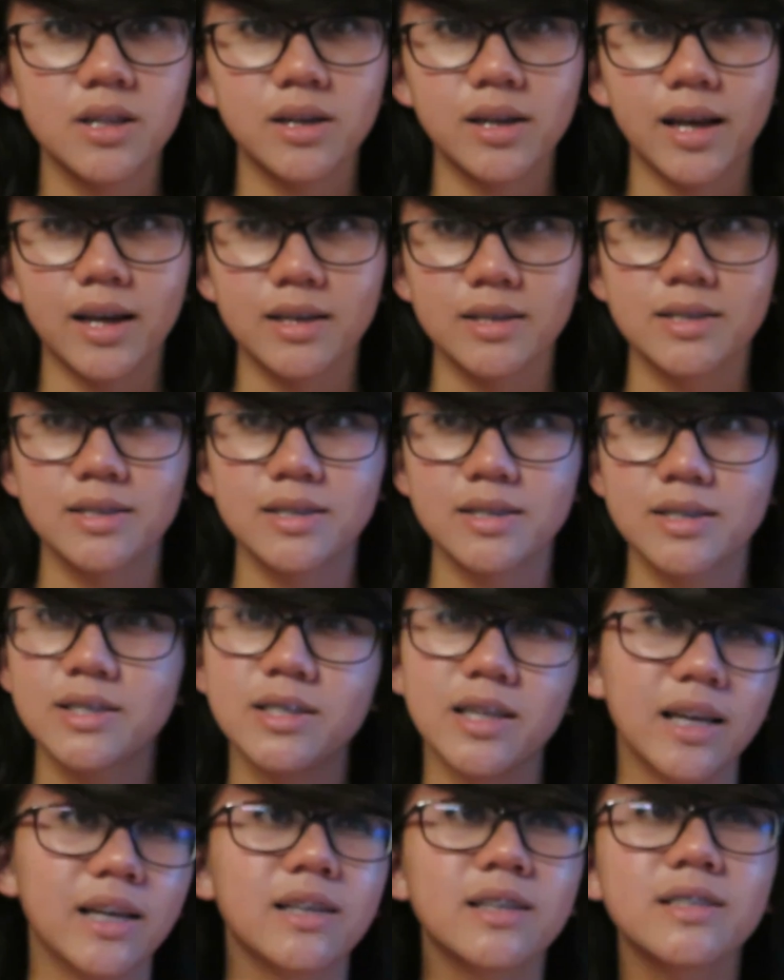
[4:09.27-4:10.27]
the next
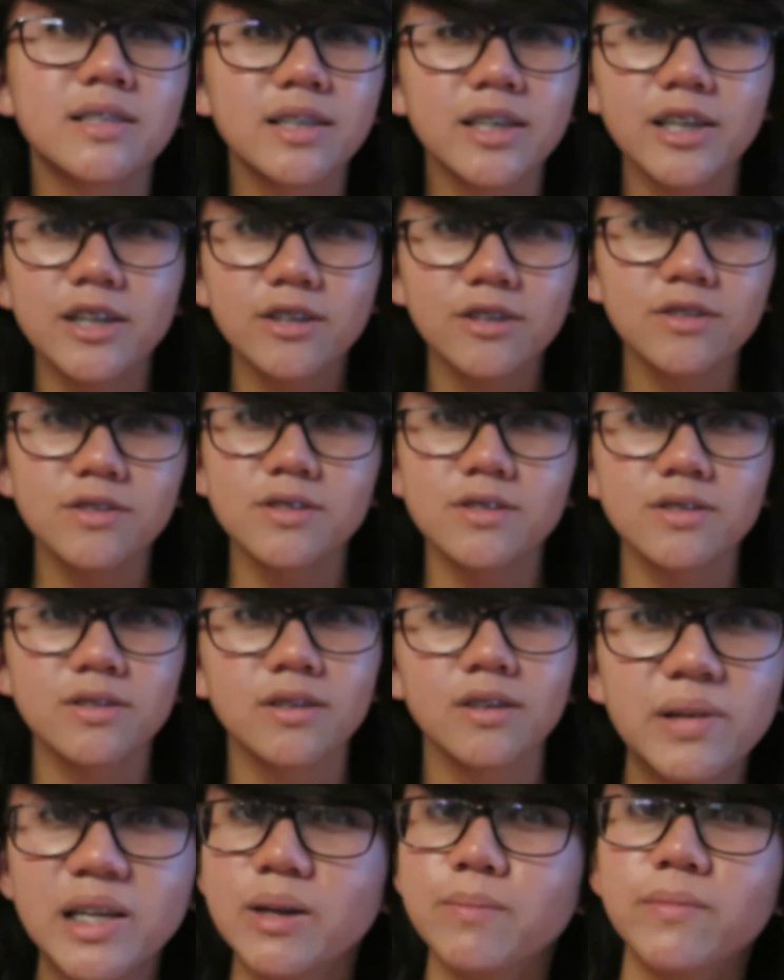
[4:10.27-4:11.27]
6 years
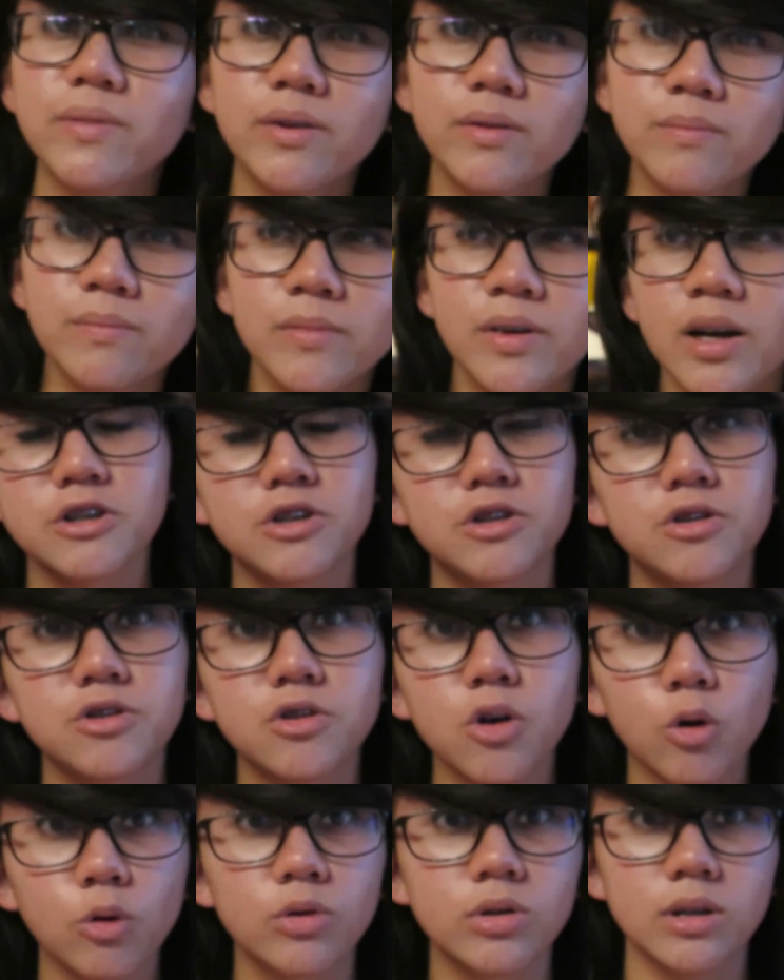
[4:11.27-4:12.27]
minimum is
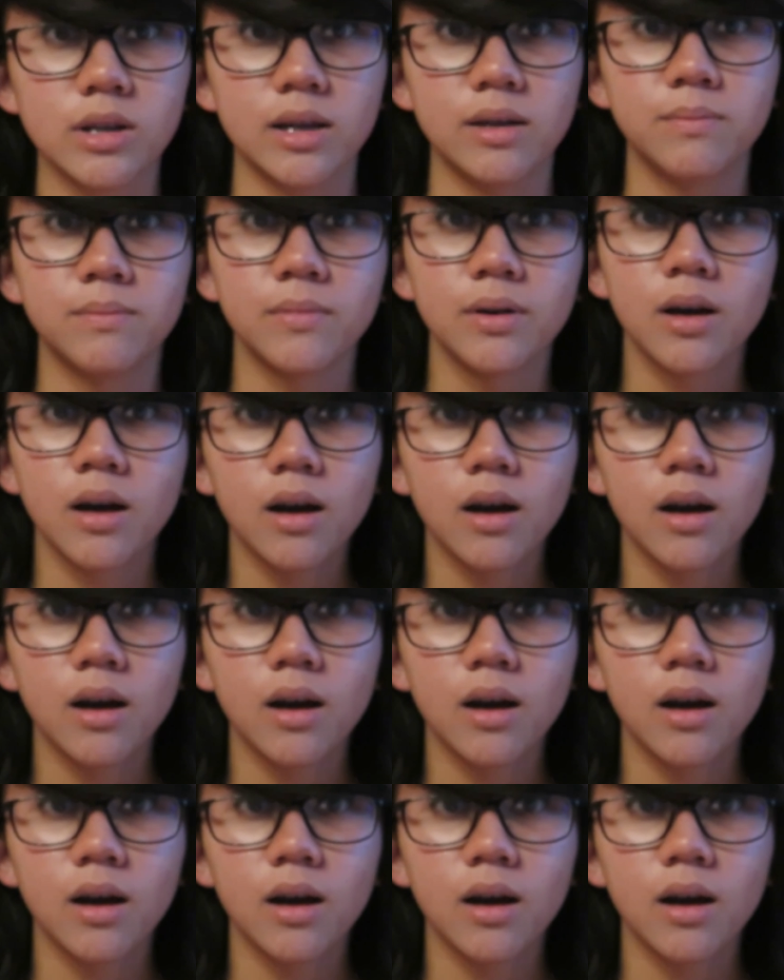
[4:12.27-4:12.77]
so slim.